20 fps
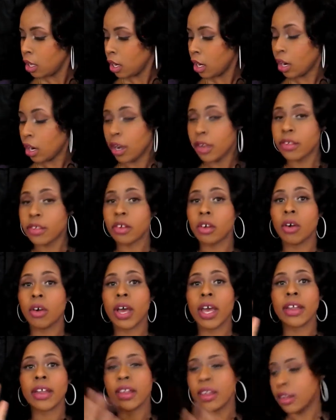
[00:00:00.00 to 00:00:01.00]
All right,
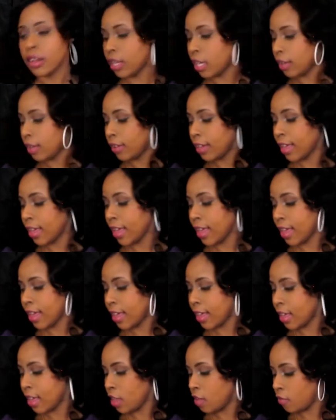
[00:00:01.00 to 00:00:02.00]
so now I
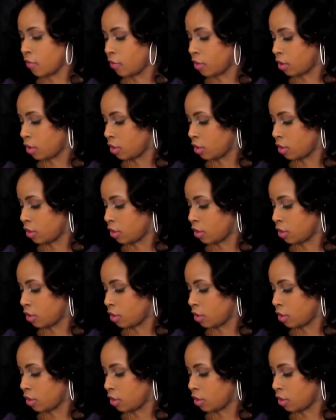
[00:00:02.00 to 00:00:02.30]
have